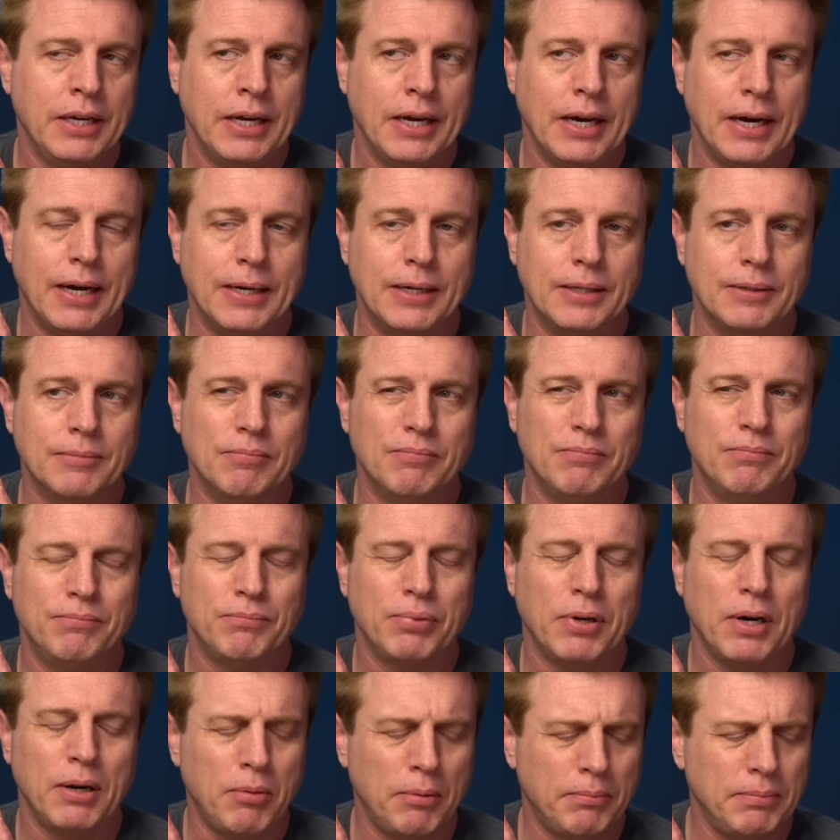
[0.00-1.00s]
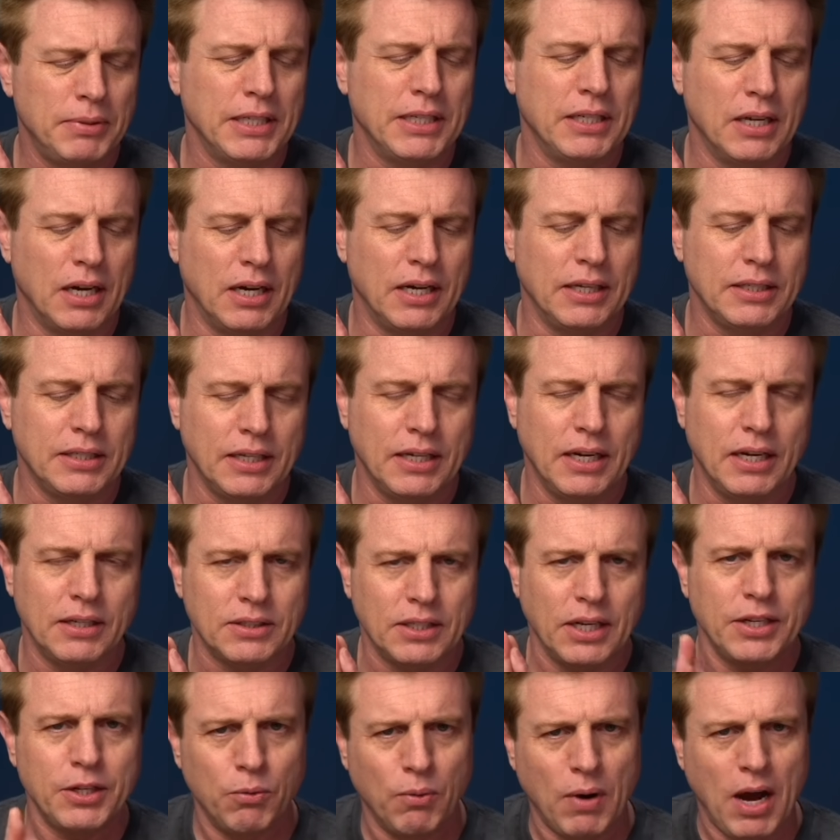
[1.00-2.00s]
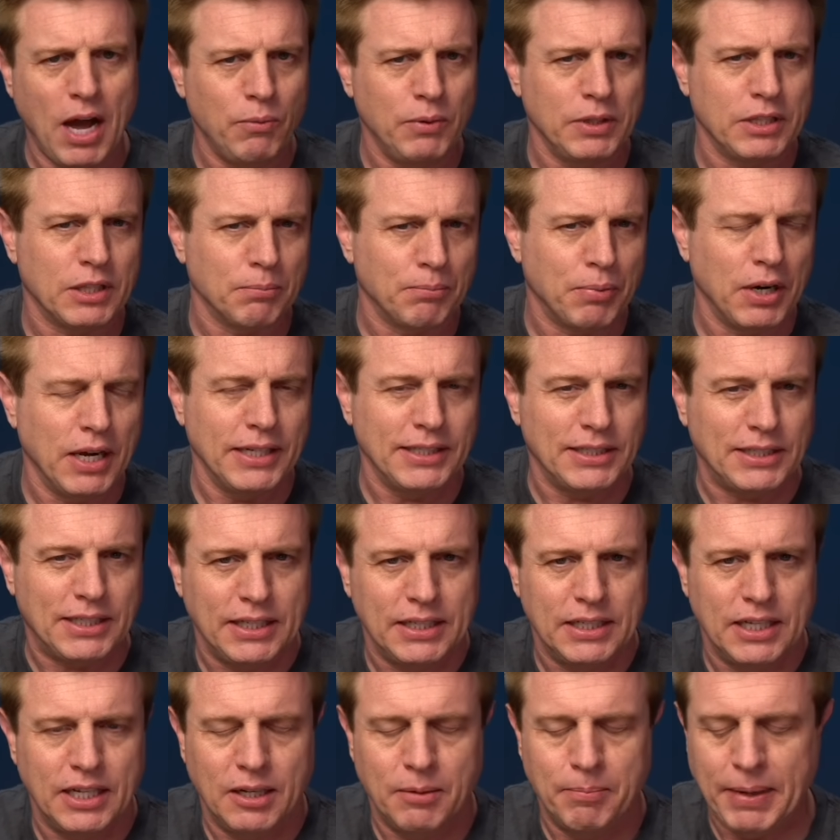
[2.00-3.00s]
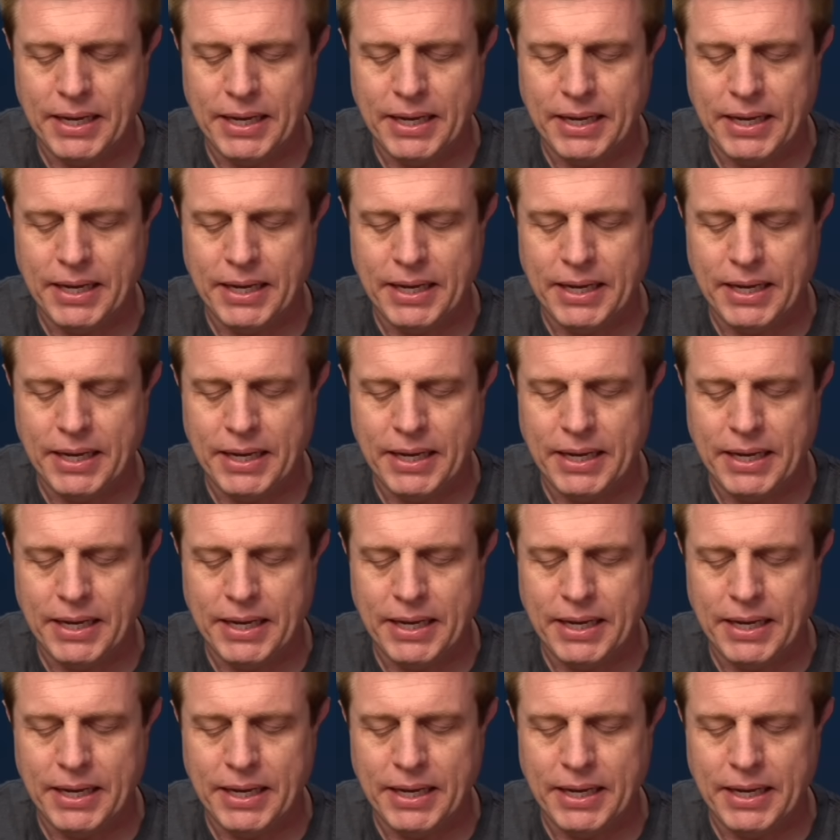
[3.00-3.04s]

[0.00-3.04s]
Um, probably not. And I'll tell you why with the pricing in a